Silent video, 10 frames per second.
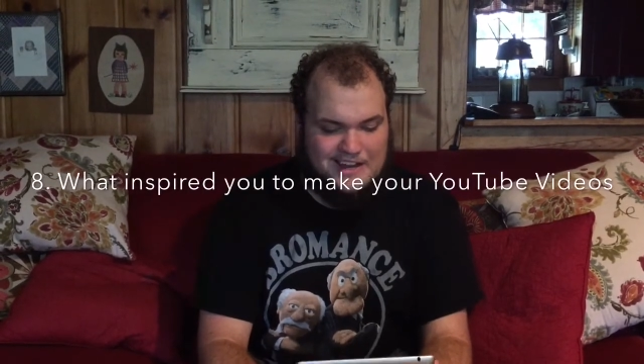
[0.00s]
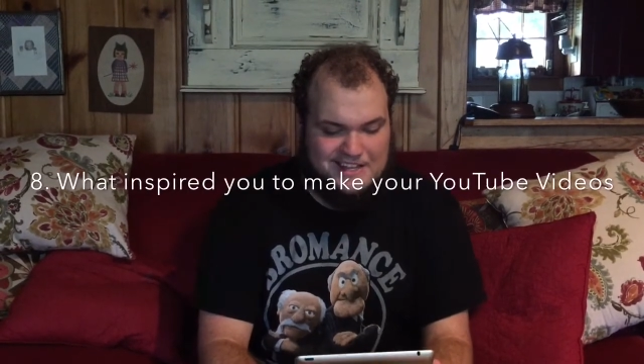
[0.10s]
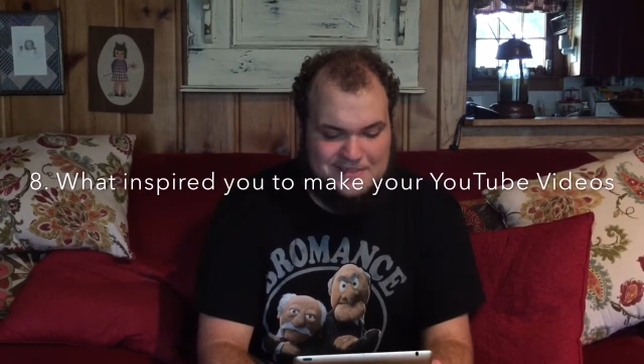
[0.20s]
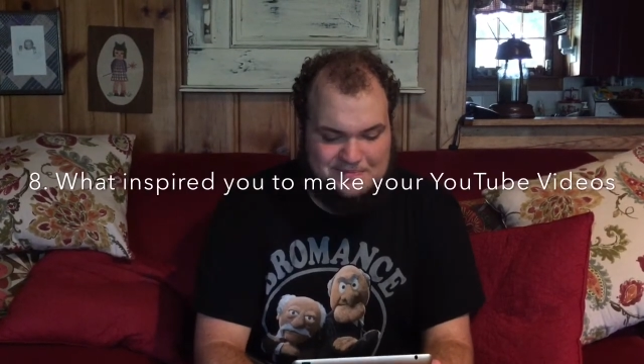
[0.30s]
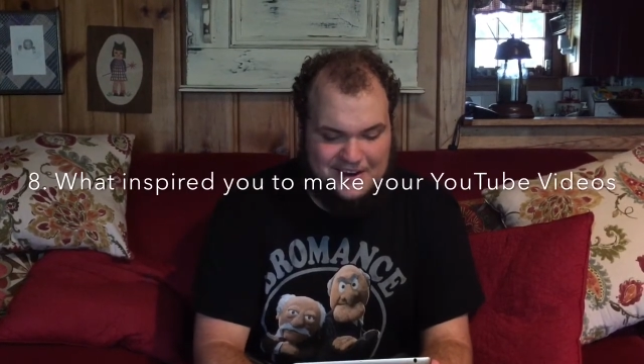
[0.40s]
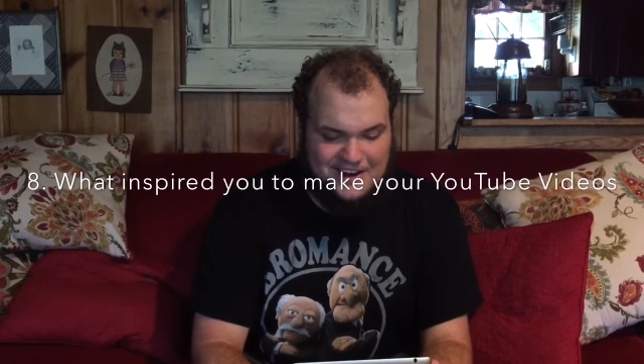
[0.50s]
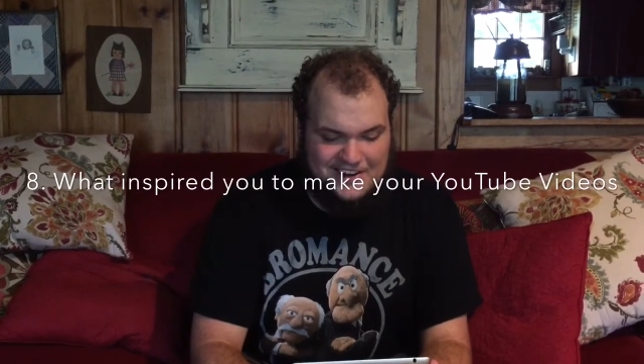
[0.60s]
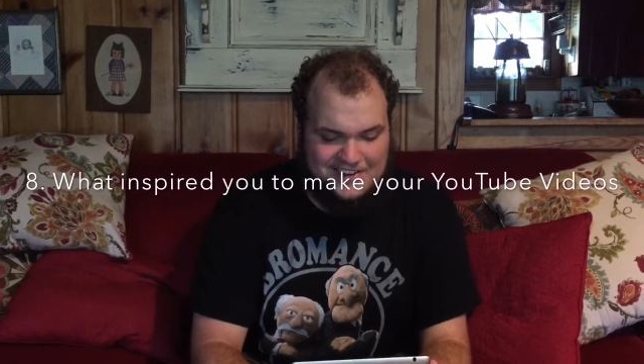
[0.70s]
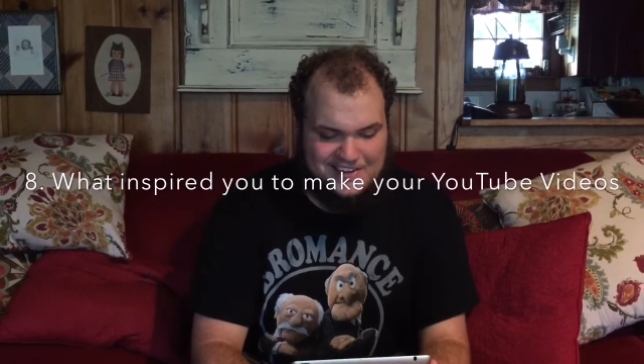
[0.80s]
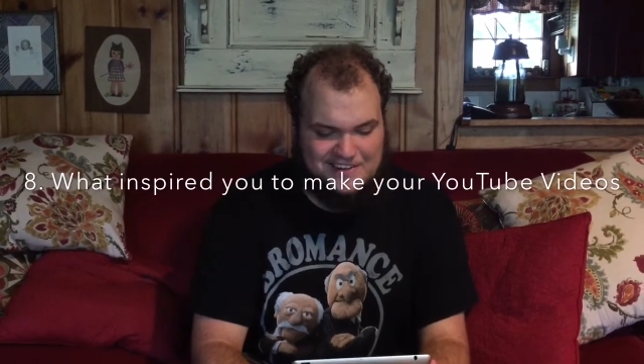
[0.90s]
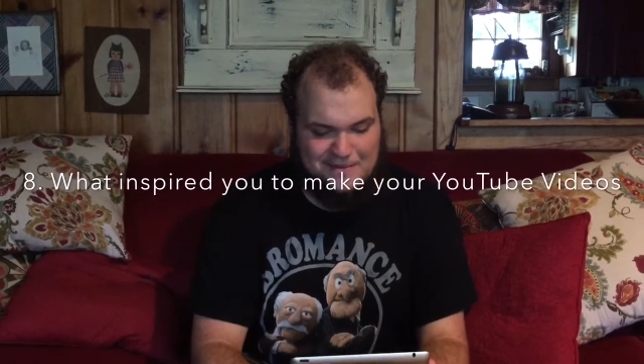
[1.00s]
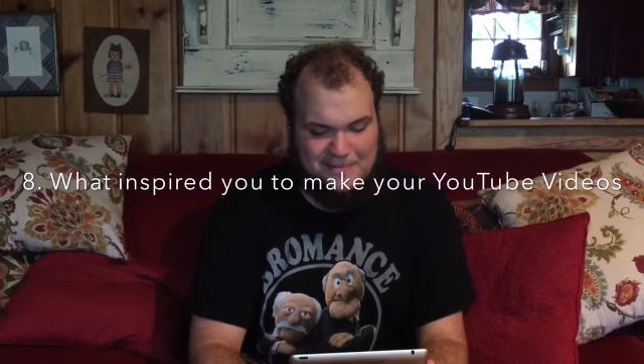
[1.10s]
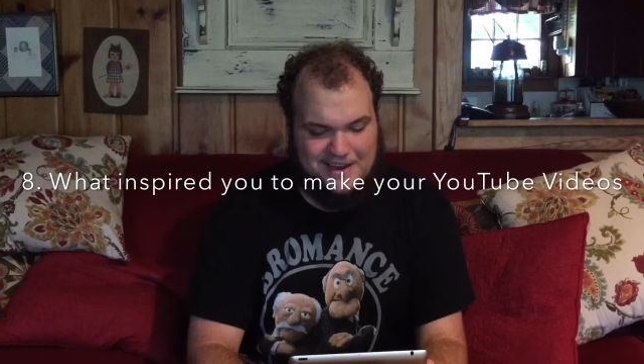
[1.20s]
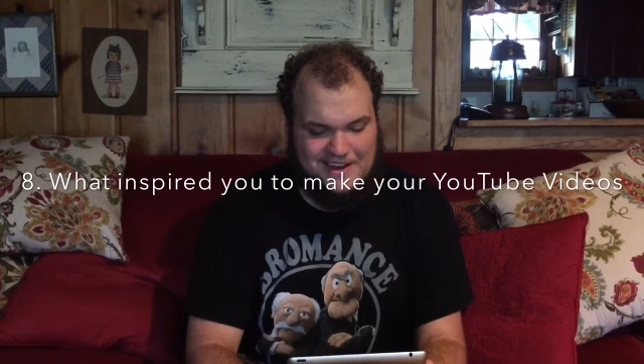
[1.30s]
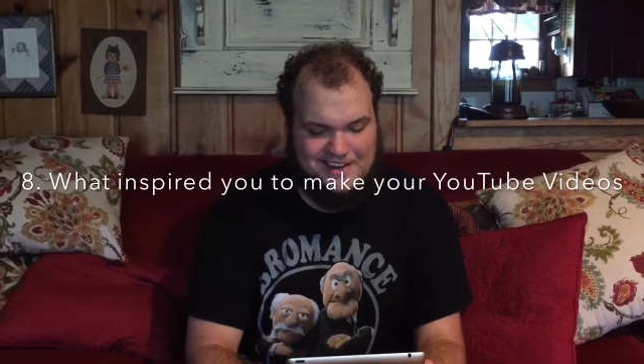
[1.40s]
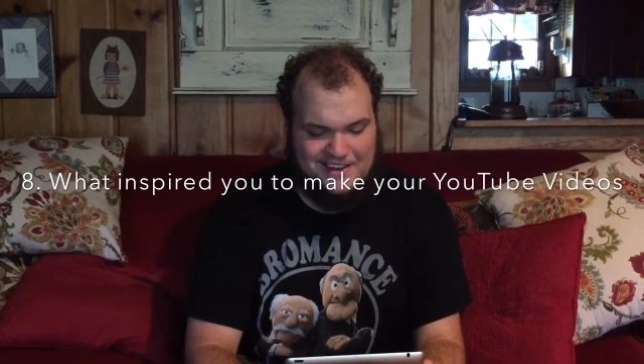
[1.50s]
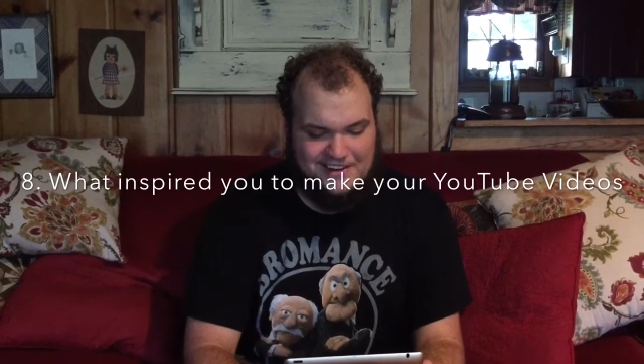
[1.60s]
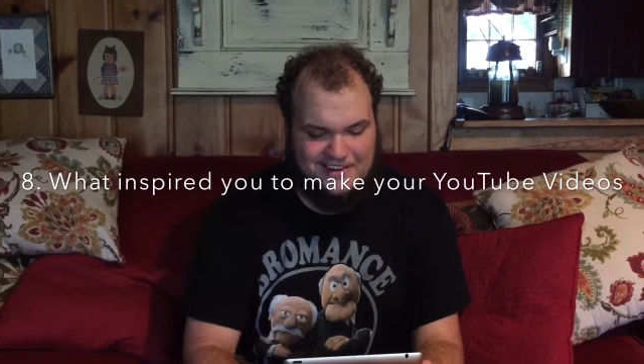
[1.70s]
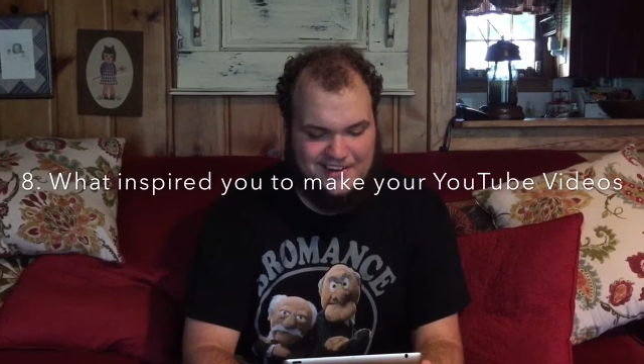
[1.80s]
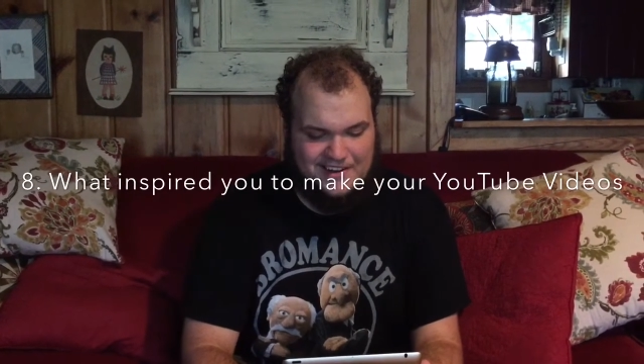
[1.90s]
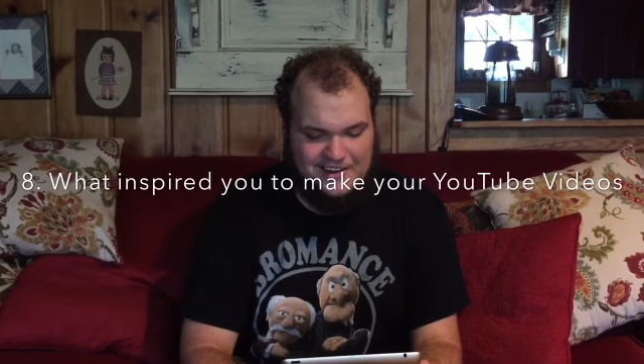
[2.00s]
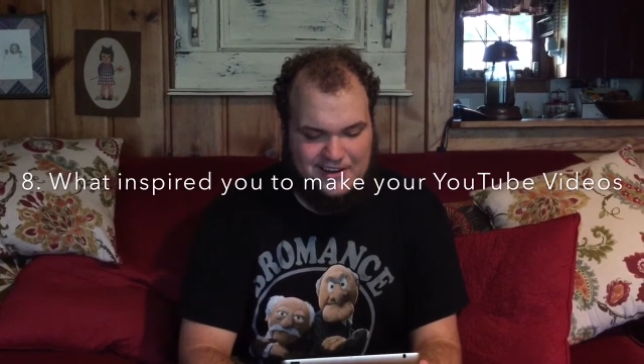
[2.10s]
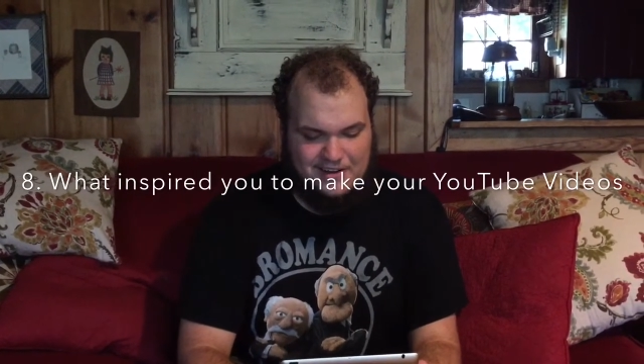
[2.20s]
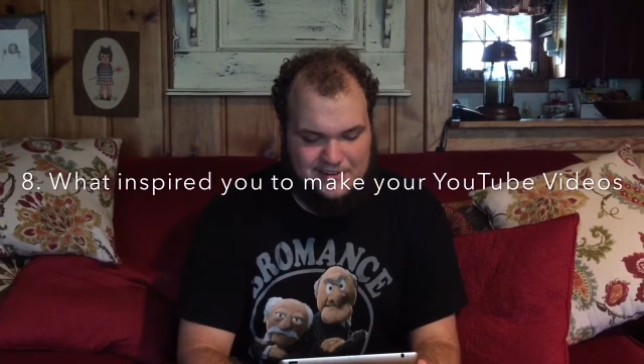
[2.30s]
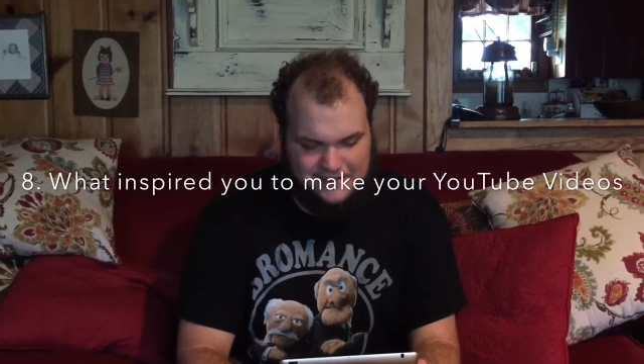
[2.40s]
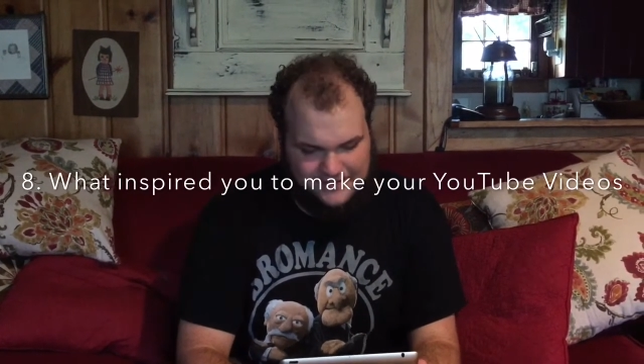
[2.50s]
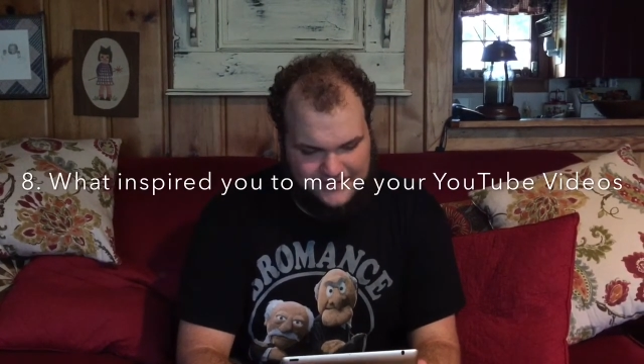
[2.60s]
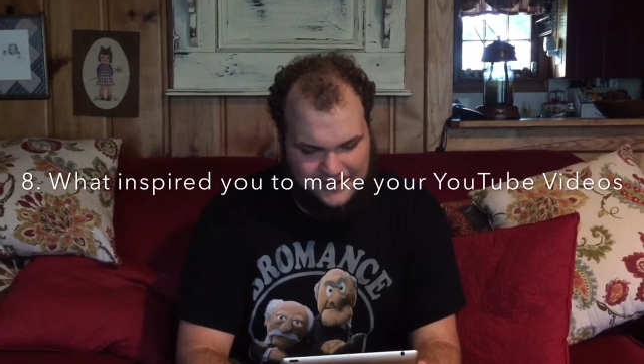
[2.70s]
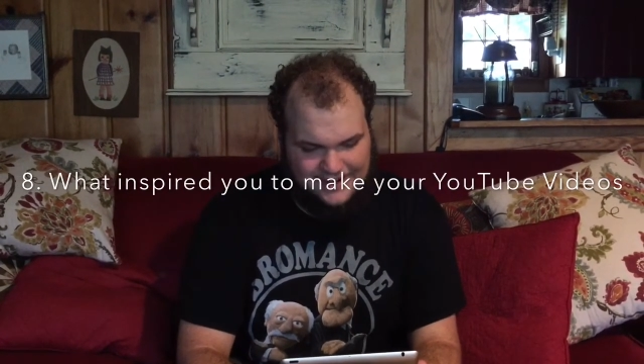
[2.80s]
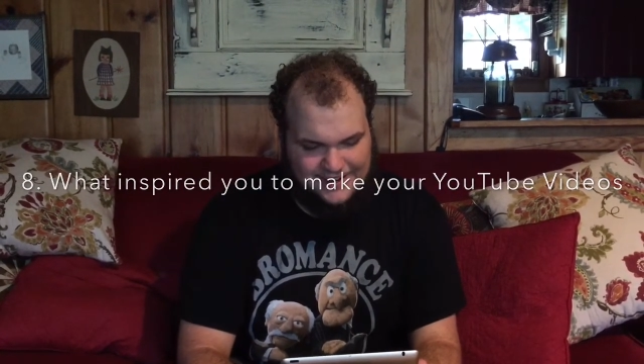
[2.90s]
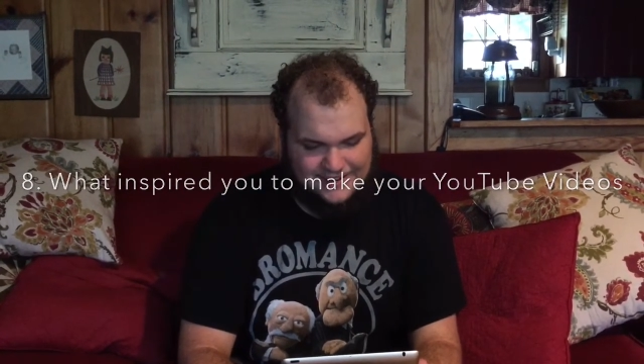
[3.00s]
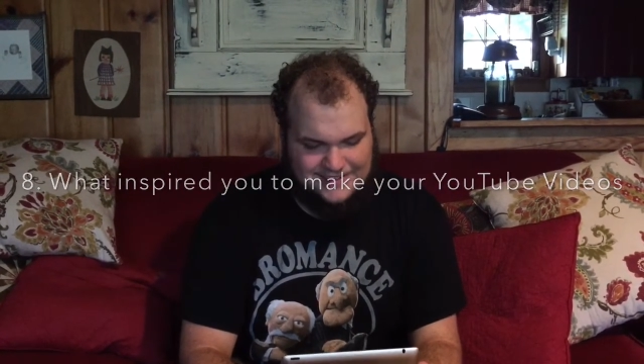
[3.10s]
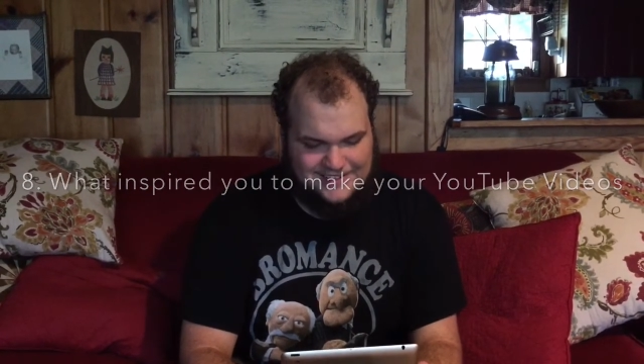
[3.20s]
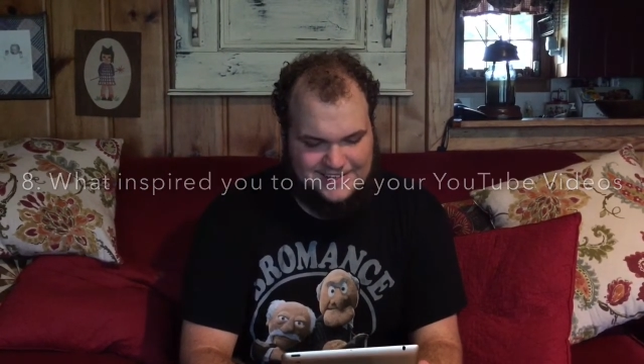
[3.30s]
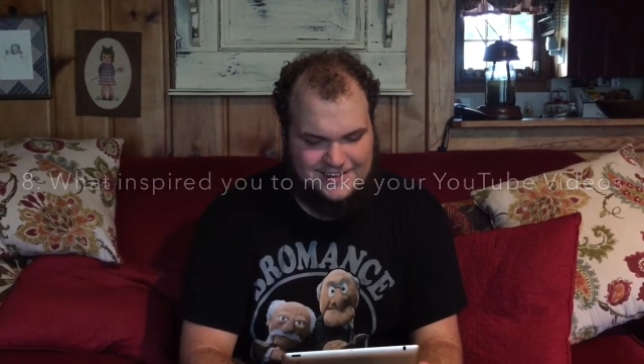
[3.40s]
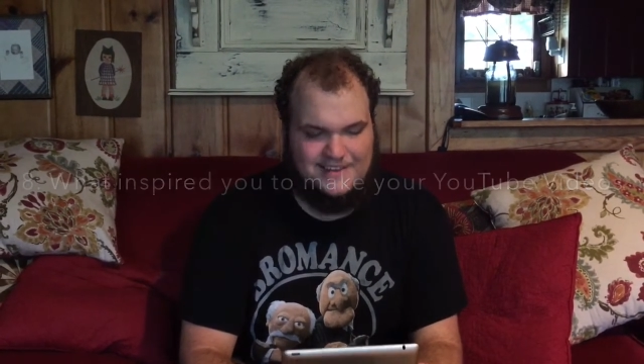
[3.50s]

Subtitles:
inspired you to make your YouTube videos?